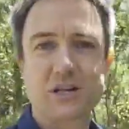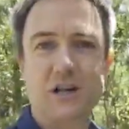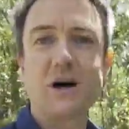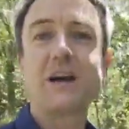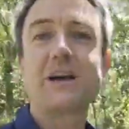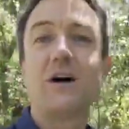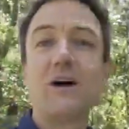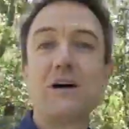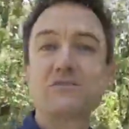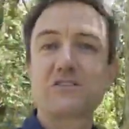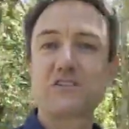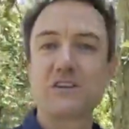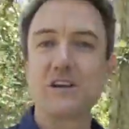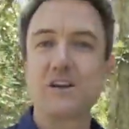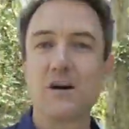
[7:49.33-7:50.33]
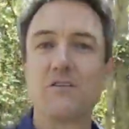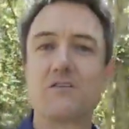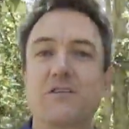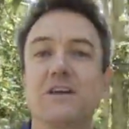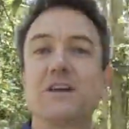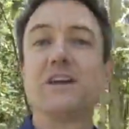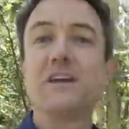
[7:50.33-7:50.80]
like I've seen
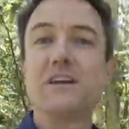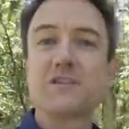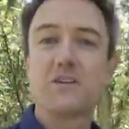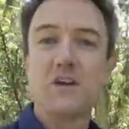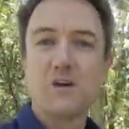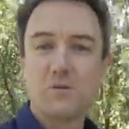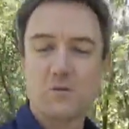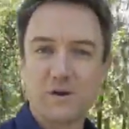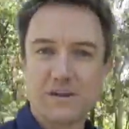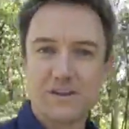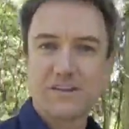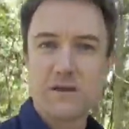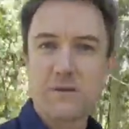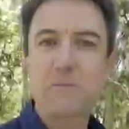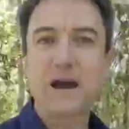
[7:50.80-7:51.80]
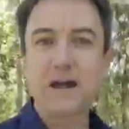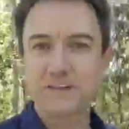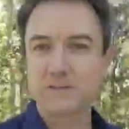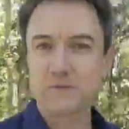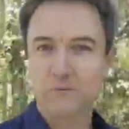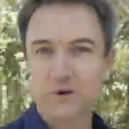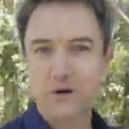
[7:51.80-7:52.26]
over the years with the
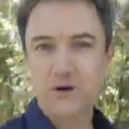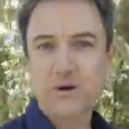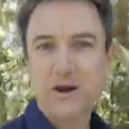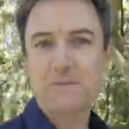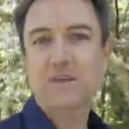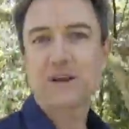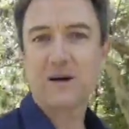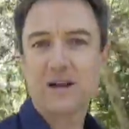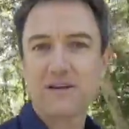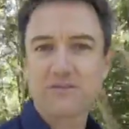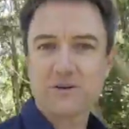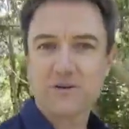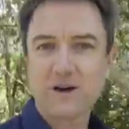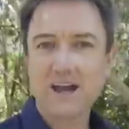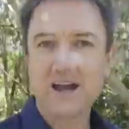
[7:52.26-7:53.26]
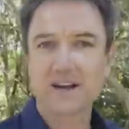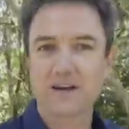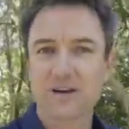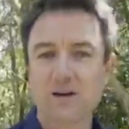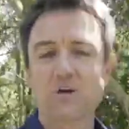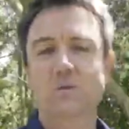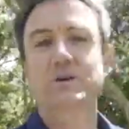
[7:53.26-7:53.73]
Paddison program that I have created,